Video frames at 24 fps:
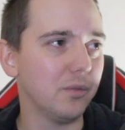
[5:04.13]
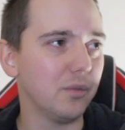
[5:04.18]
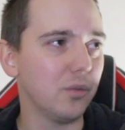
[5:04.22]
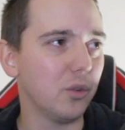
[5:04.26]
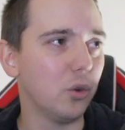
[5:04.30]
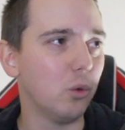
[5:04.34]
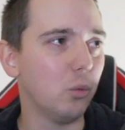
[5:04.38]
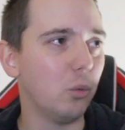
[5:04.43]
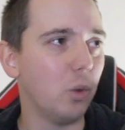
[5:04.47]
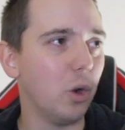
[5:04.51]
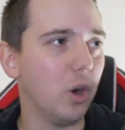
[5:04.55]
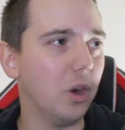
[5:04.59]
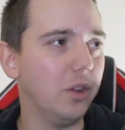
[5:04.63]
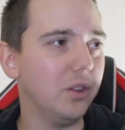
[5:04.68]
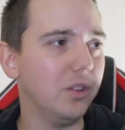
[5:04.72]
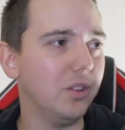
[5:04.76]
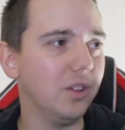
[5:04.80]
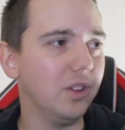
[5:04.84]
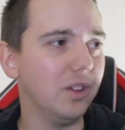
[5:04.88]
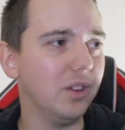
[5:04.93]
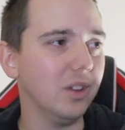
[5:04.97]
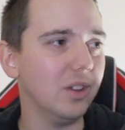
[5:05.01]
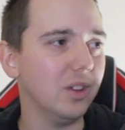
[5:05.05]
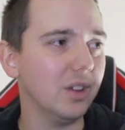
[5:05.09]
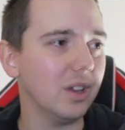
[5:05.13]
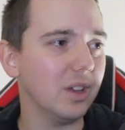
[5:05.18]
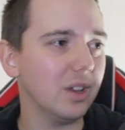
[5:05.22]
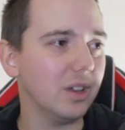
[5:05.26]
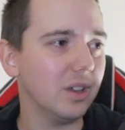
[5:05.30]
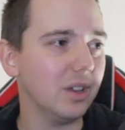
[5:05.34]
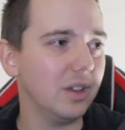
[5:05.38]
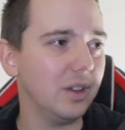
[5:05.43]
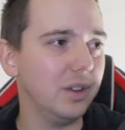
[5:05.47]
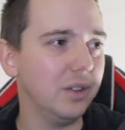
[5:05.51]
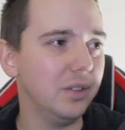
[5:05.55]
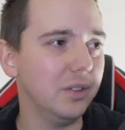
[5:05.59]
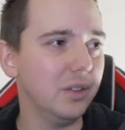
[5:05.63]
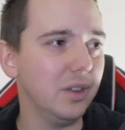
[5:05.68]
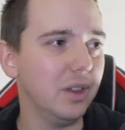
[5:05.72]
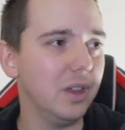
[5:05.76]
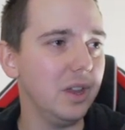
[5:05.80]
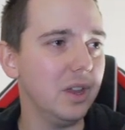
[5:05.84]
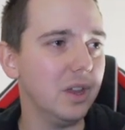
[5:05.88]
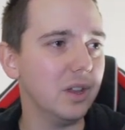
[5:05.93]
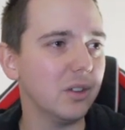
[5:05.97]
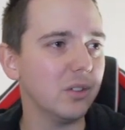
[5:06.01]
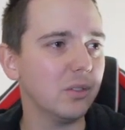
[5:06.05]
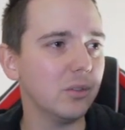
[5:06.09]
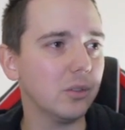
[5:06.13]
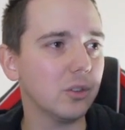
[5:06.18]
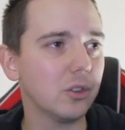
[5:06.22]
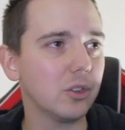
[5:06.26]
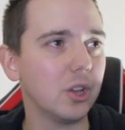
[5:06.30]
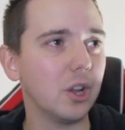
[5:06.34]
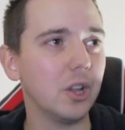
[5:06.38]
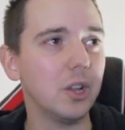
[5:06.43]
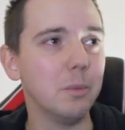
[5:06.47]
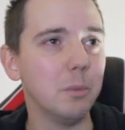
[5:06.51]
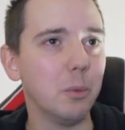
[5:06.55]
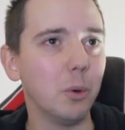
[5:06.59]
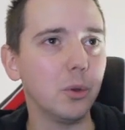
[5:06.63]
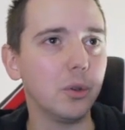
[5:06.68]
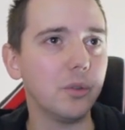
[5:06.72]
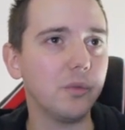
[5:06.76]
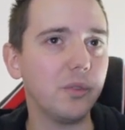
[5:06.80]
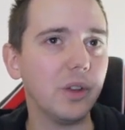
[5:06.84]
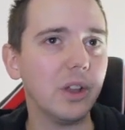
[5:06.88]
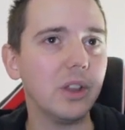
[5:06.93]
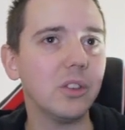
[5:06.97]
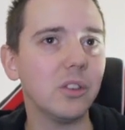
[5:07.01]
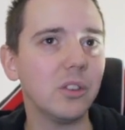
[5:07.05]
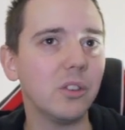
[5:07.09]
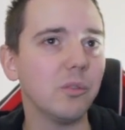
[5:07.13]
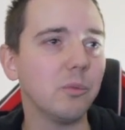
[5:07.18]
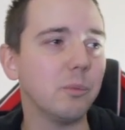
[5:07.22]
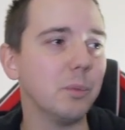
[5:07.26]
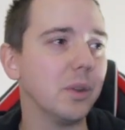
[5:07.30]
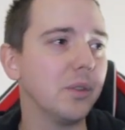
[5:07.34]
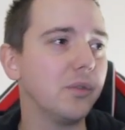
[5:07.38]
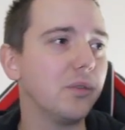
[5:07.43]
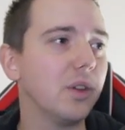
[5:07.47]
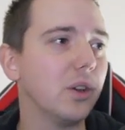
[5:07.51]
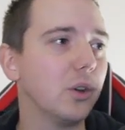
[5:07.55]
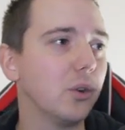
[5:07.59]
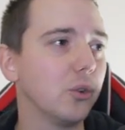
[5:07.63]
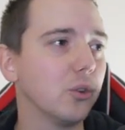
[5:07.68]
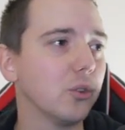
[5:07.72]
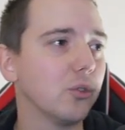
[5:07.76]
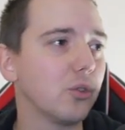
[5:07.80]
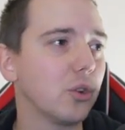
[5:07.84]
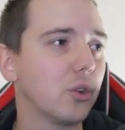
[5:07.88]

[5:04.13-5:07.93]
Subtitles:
for Whiting in the slightly more defensive midfielder